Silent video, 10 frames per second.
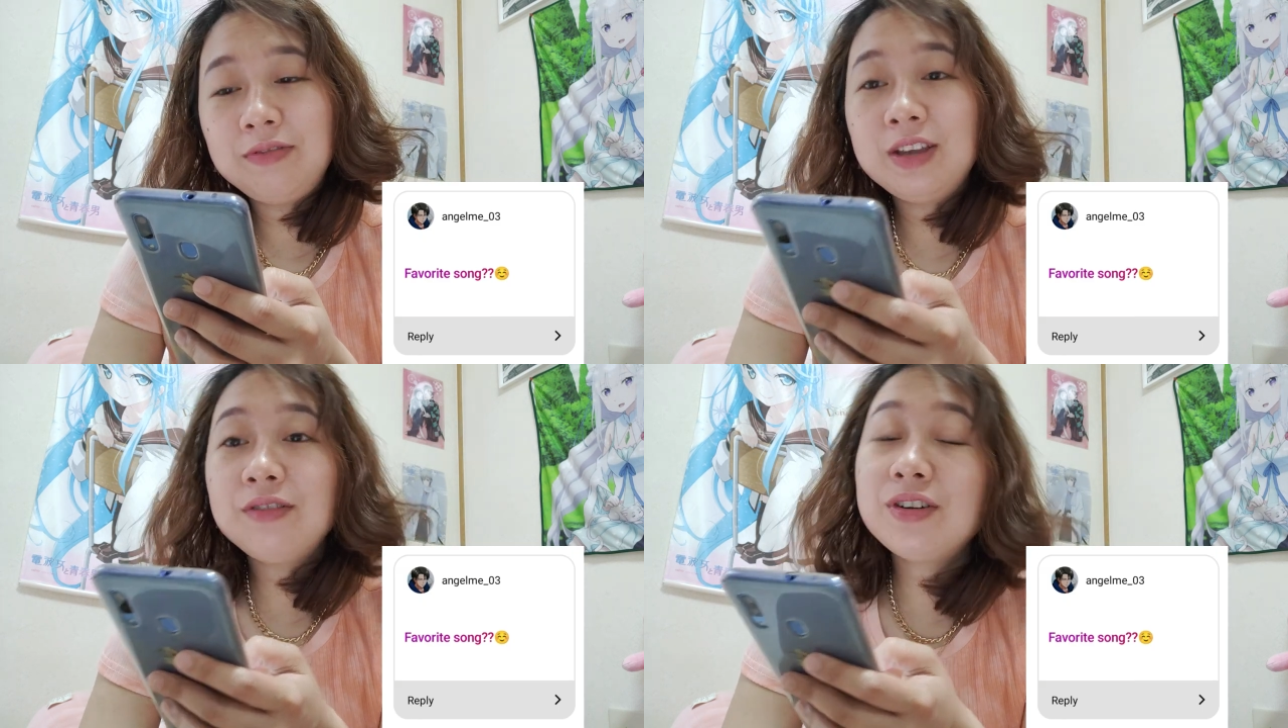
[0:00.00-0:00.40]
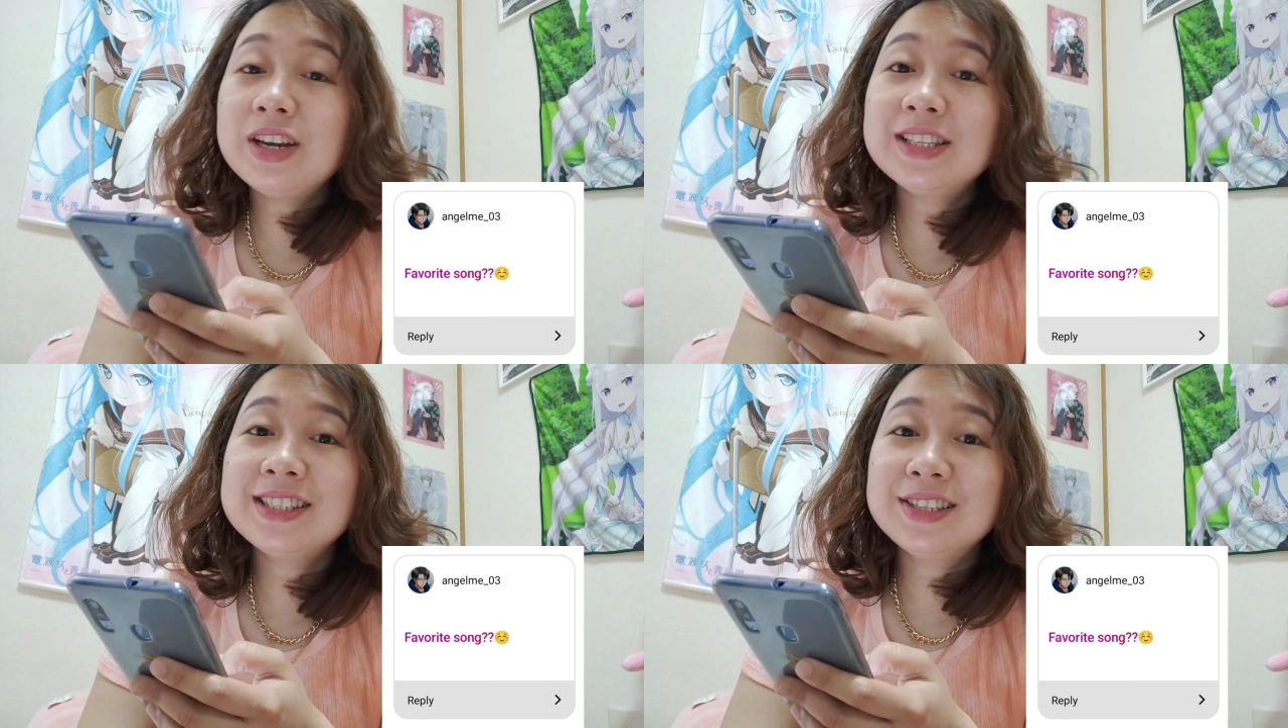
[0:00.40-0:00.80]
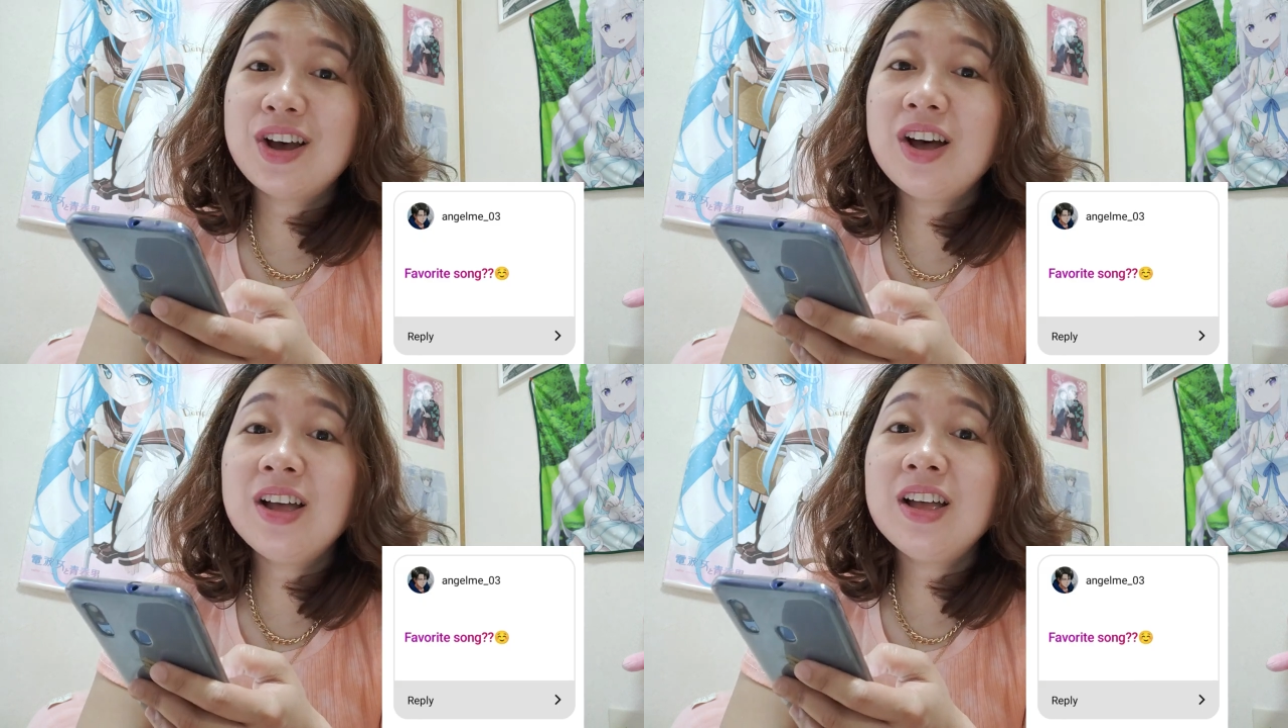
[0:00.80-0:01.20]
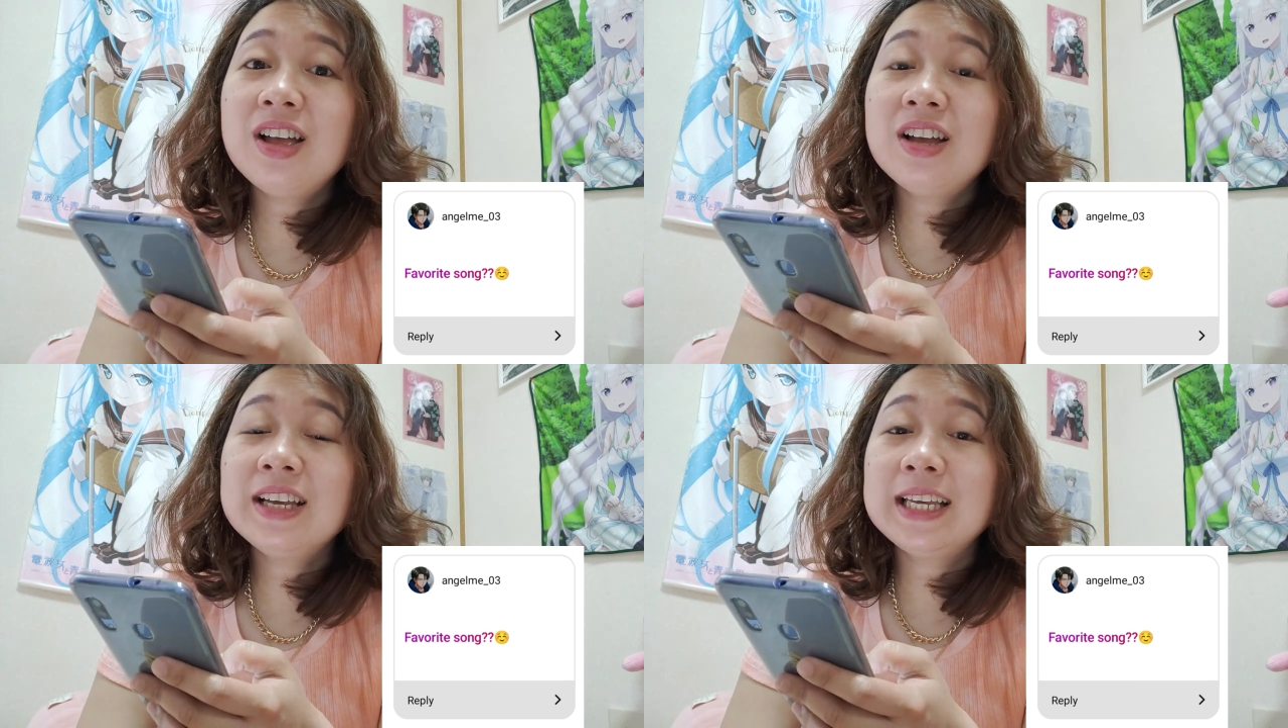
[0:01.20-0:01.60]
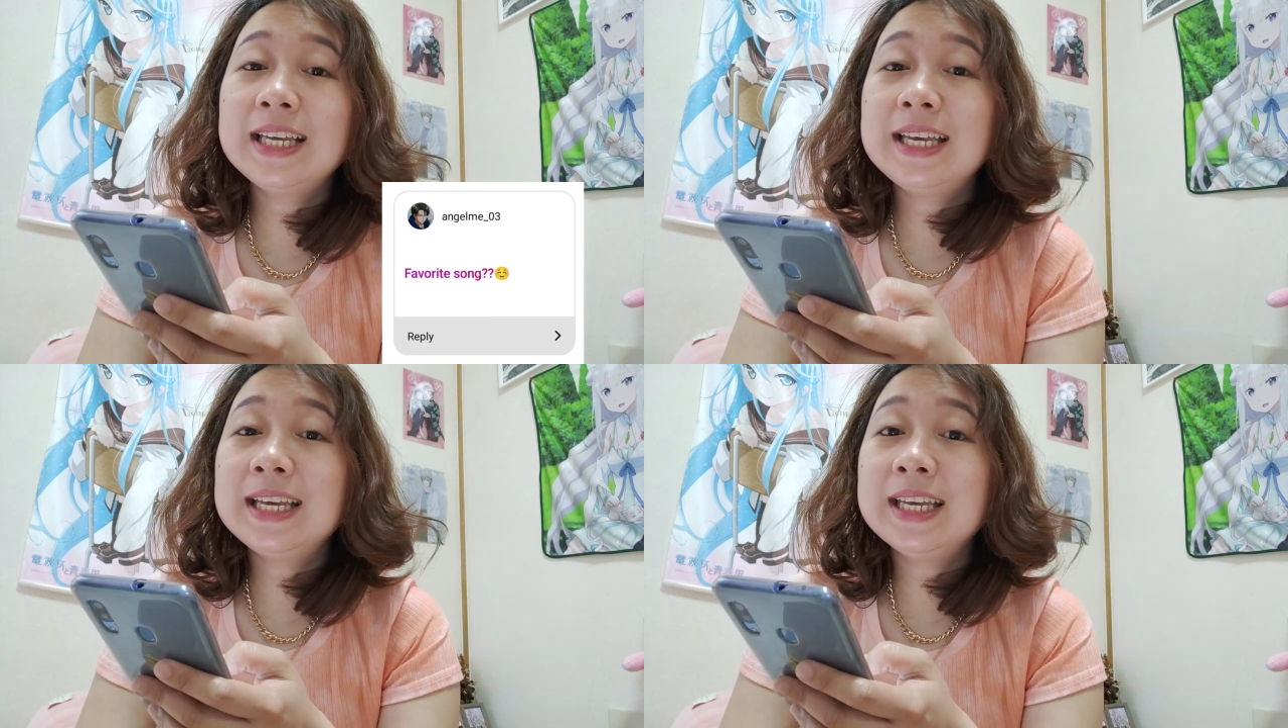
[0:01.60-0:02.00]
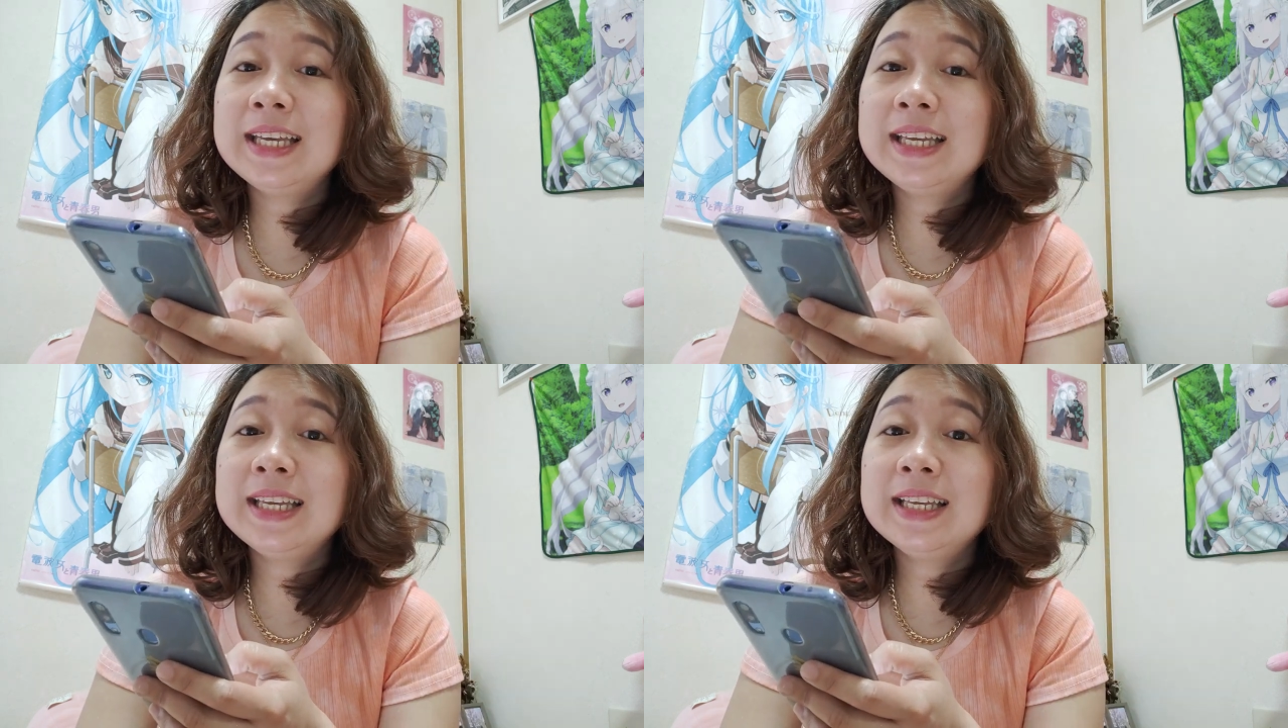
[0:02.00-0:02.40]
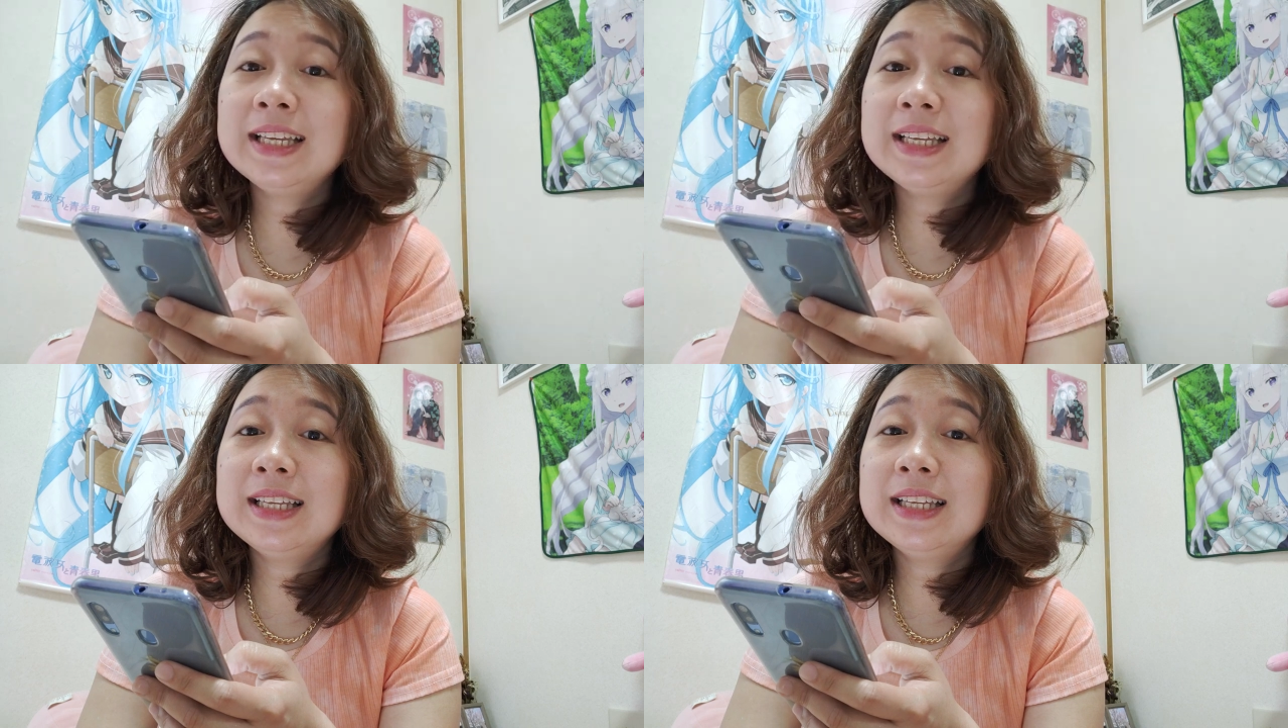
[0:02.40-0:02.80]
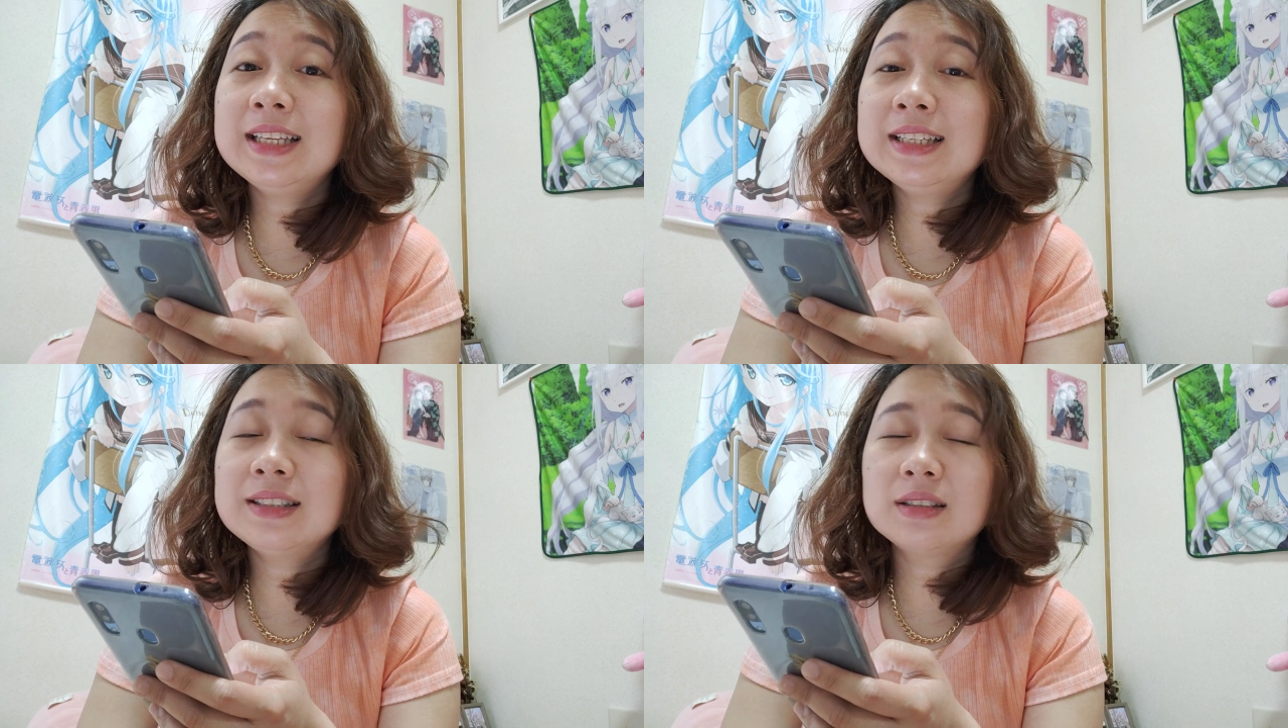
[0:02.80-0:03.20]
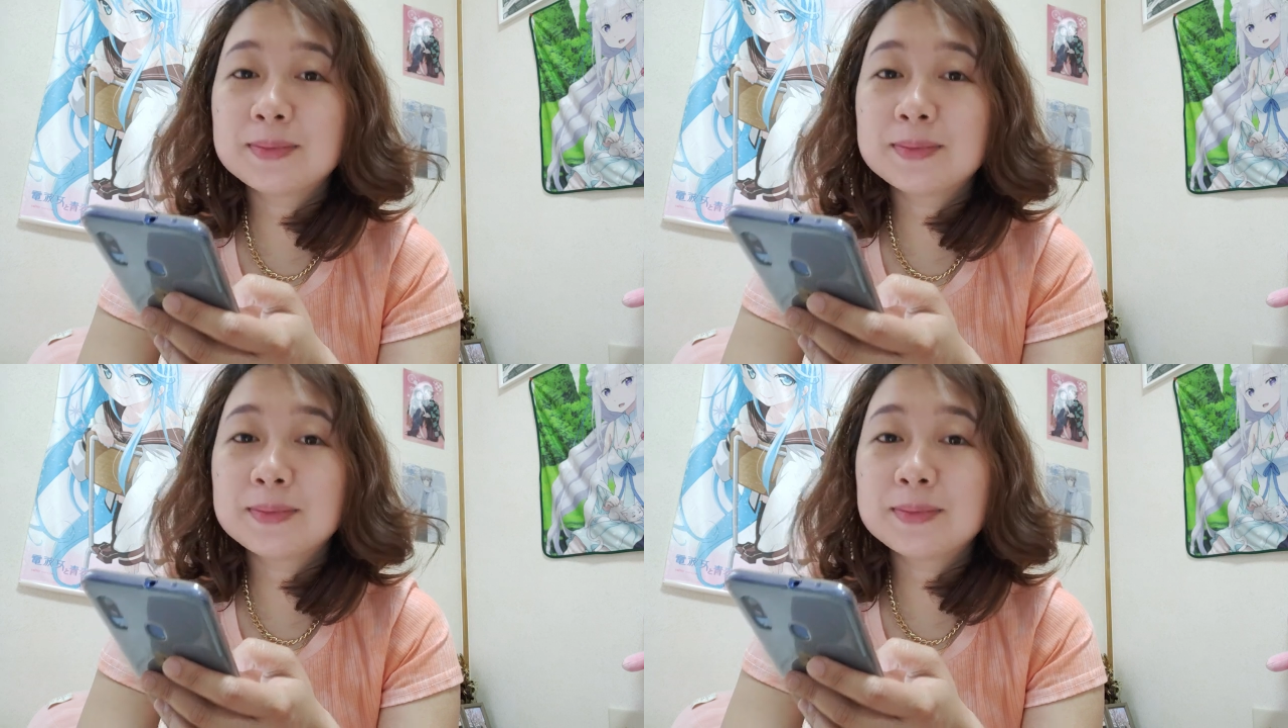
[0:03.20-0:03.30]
Favorite song is